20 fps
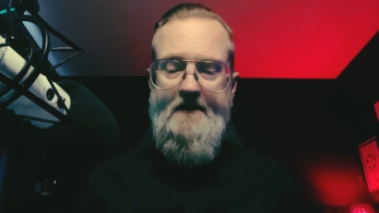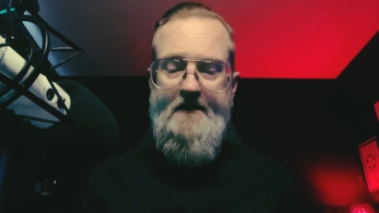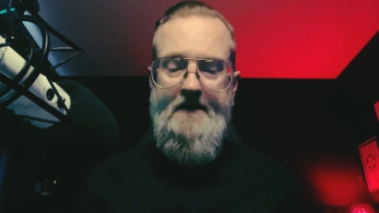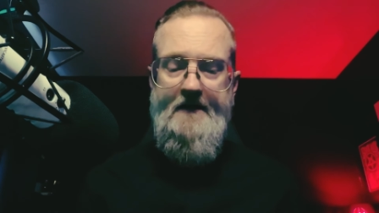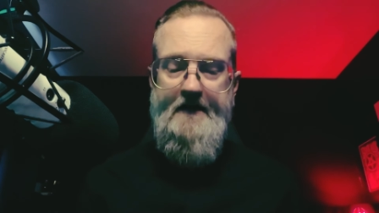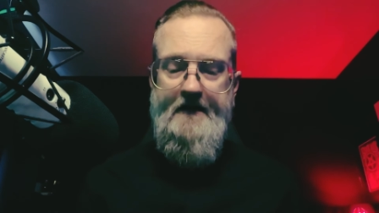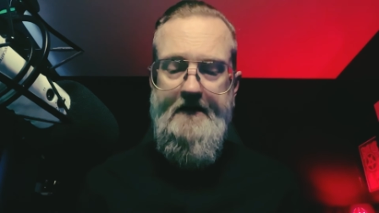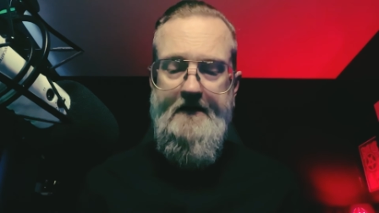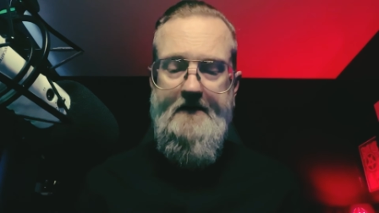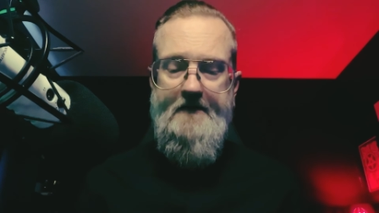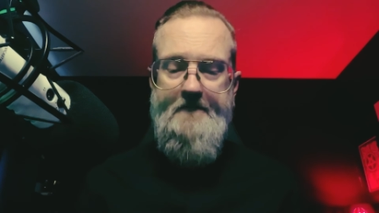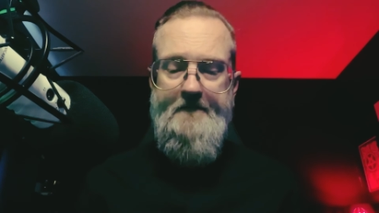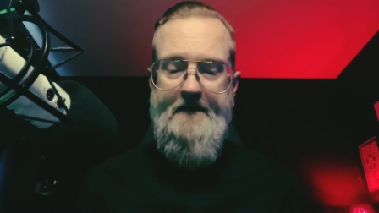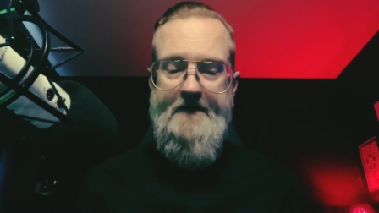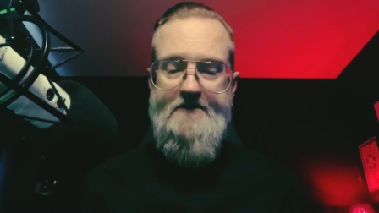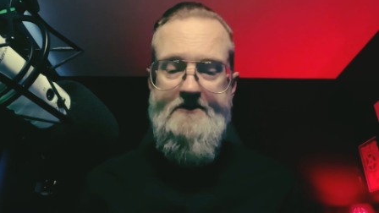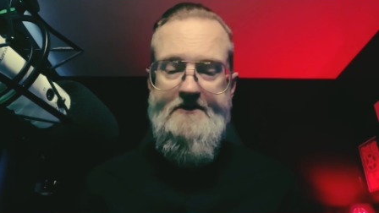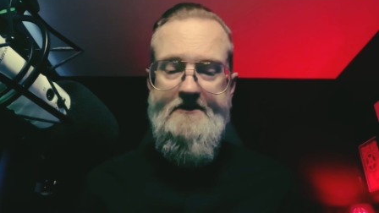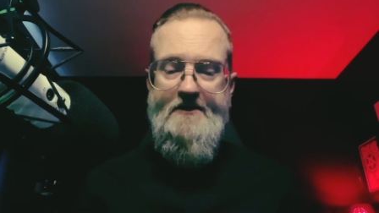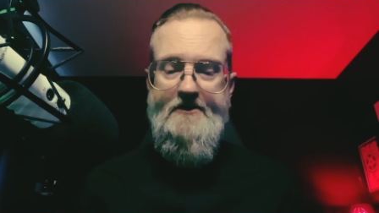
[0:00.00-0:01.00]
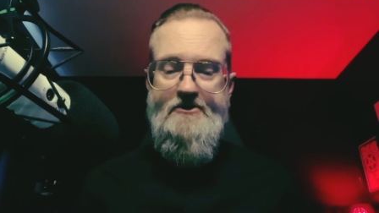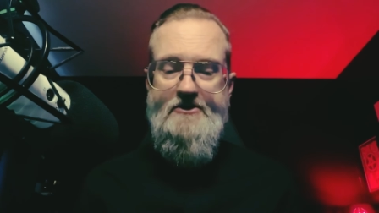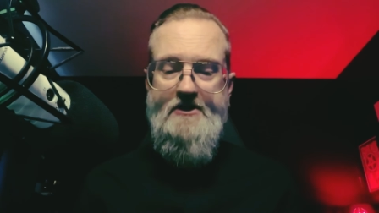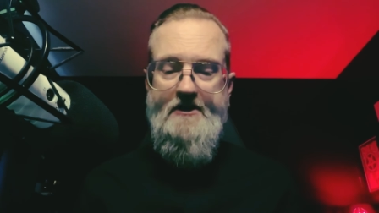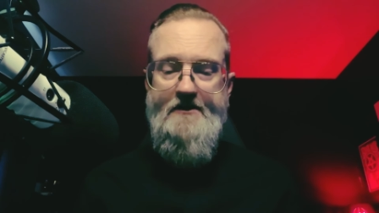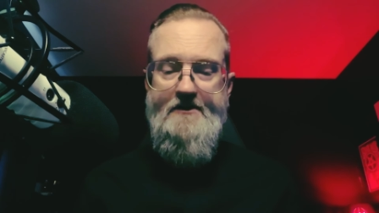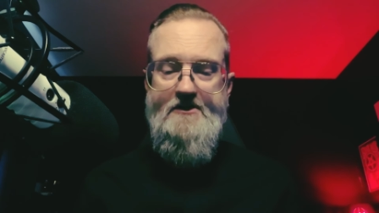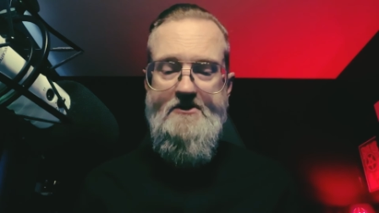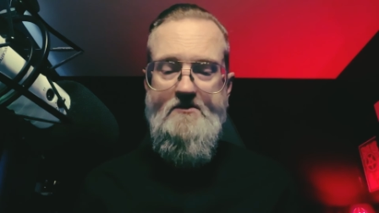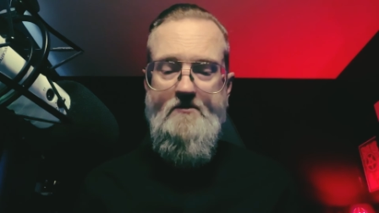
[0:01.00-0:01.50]
um, I'm just going to
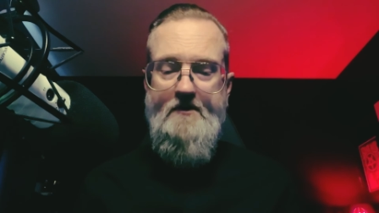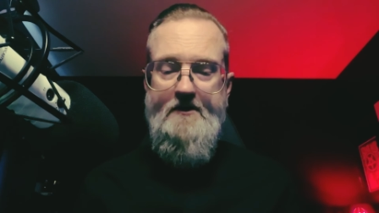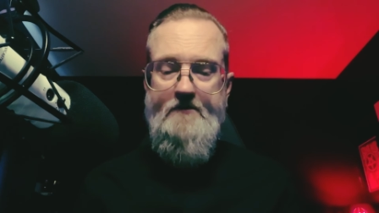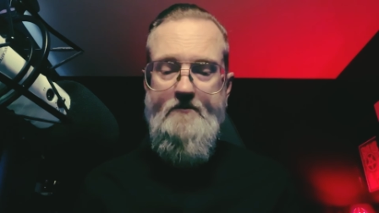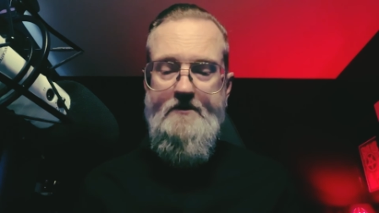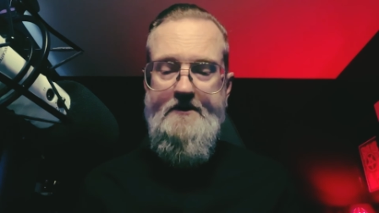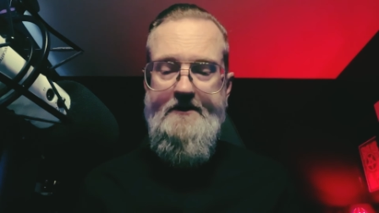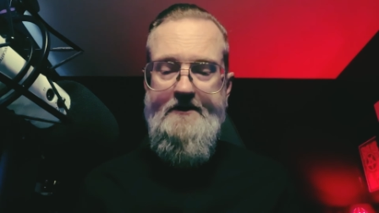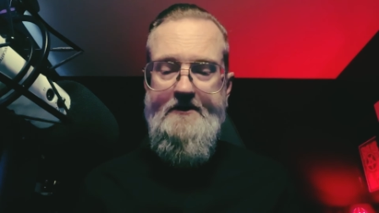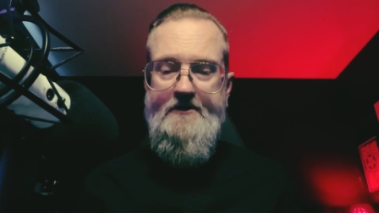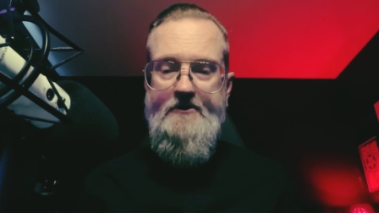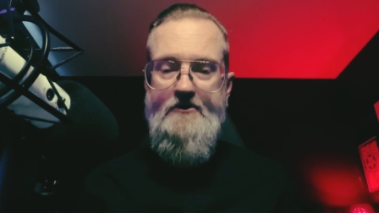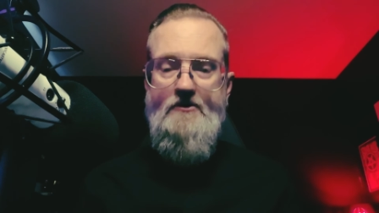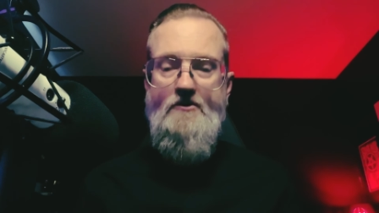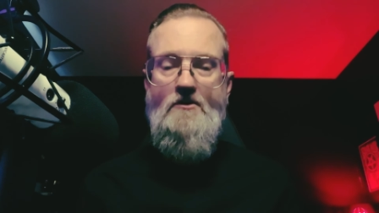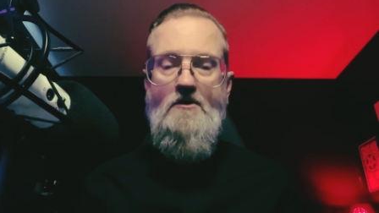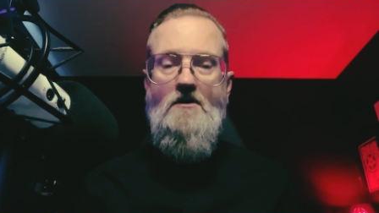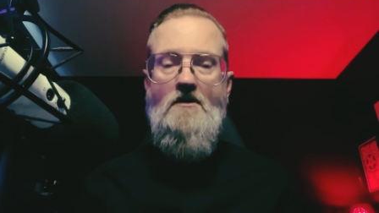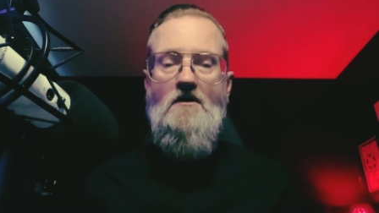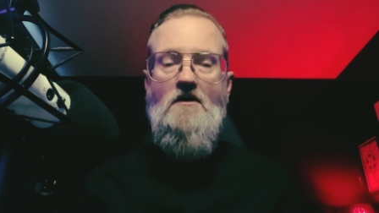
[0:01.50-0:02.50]
share this one with you.